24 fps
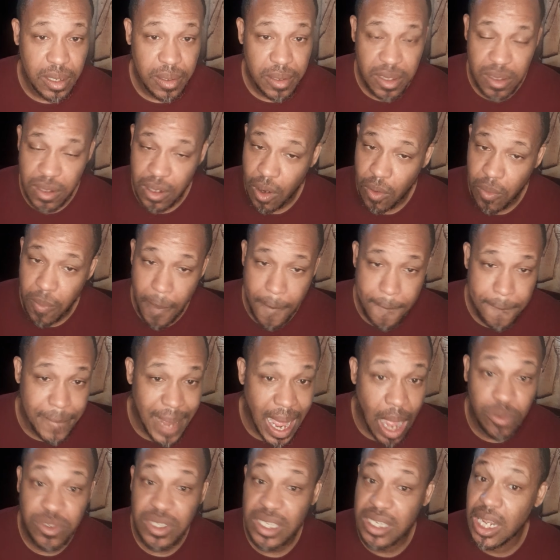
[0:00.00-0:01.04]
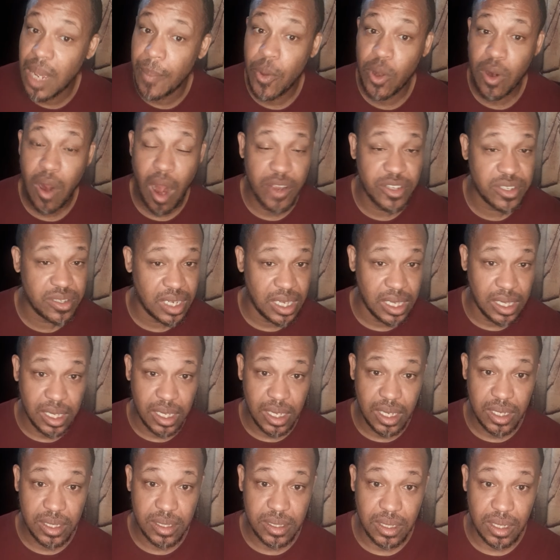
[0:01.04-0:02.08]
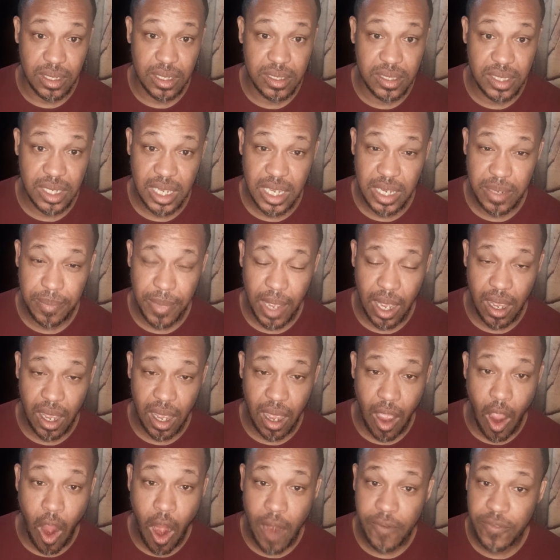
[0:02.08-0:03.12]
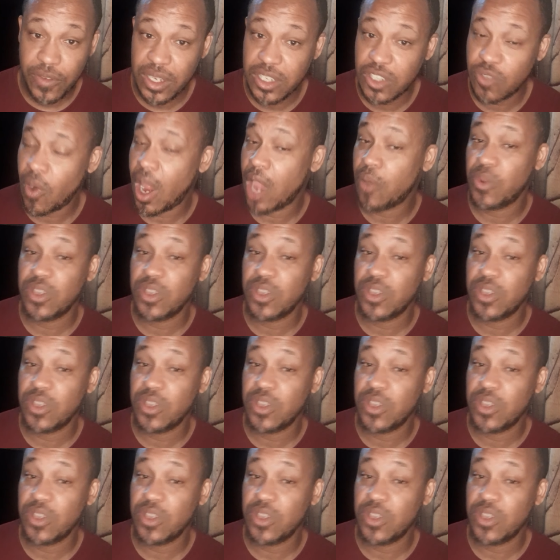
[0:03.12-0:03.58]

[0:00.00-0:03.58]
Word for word: you know, mounting up on our seeds, seed uh, harvest, right?